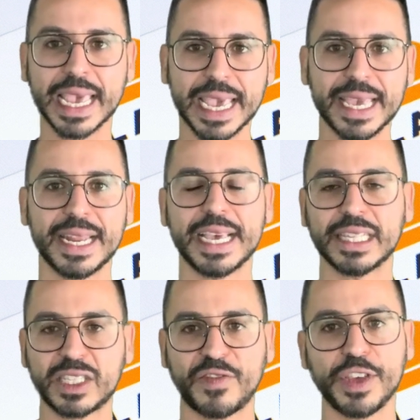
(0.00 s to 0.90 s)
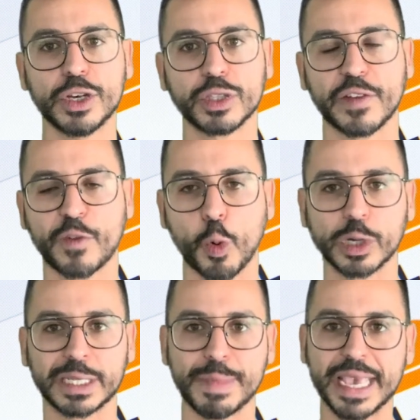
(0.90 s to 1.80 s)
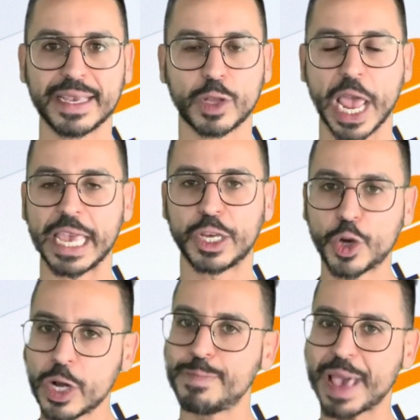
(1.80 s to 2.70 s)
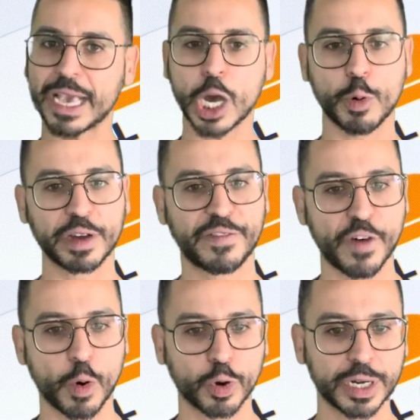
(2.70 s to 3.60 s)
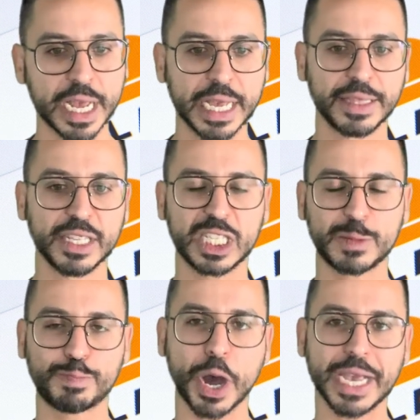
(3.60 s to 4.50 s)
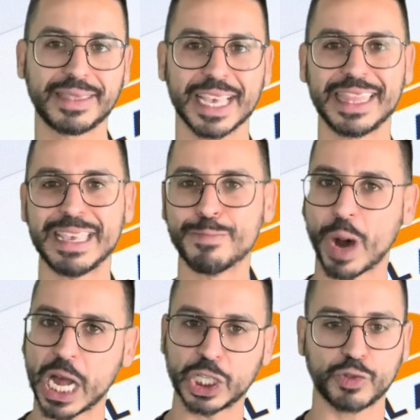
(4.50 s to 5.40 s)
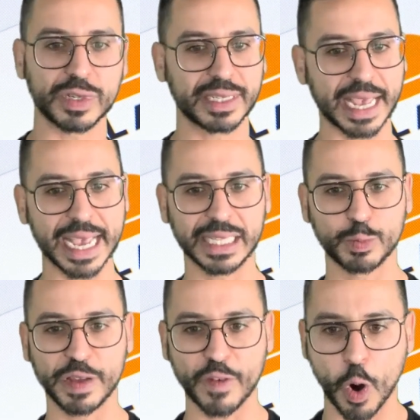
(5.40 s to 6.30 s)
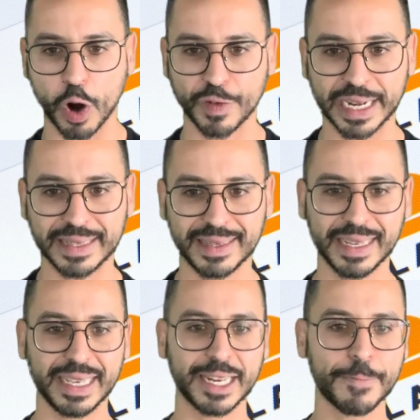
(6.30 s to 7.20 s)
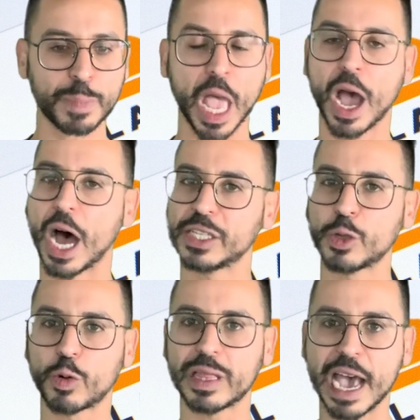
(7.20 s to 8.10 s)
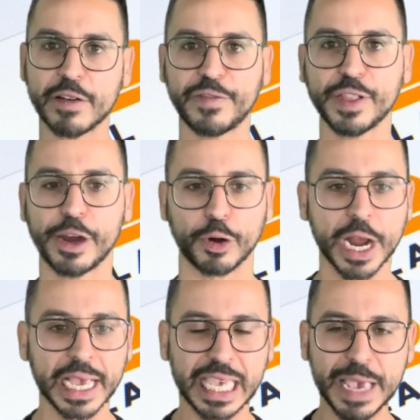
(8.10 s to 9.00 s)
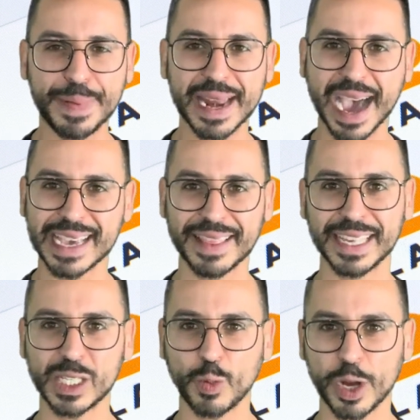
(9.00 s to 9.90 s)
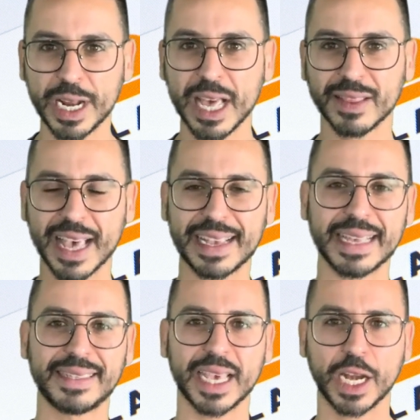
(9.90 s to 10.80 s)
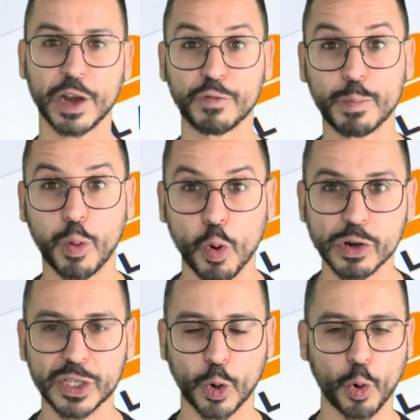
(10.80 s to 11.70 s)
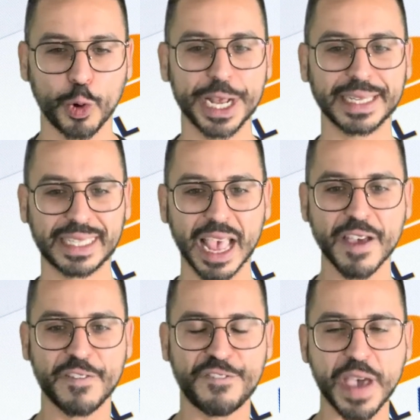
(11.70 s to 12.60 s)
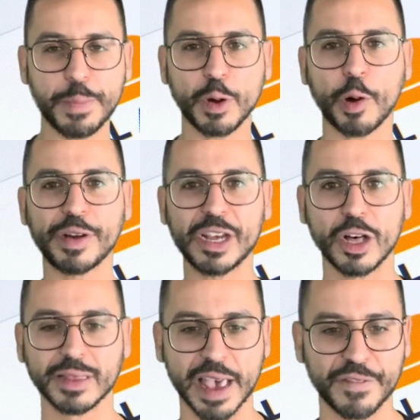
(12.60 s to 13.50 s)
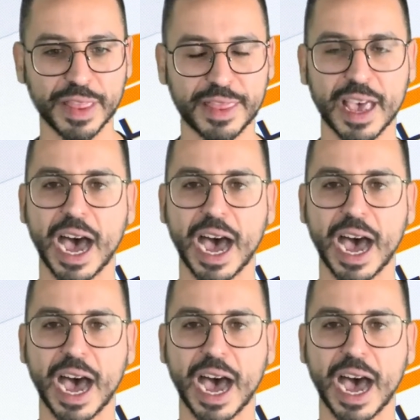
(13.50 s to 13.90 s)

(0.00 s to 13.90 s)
in its field, of course, make it a good bet going forward, despite the monstrous gains we've already seen. So Cloudflare, keep an eye on this one. Like I said, it reports earnings February 11th,